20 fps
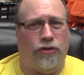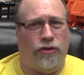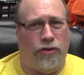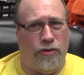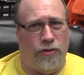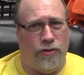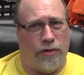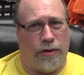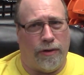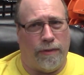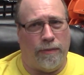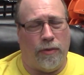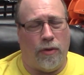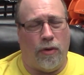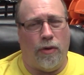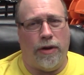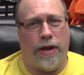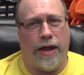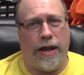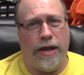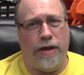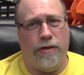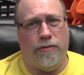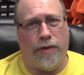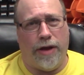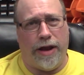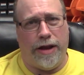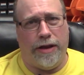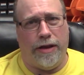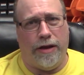tuner on any
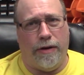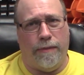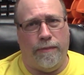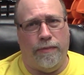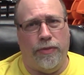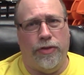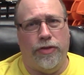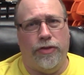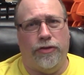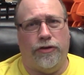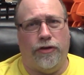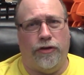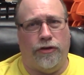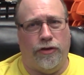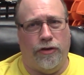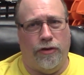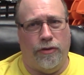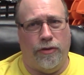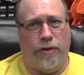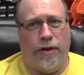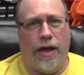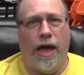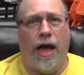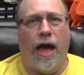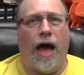radio to tune.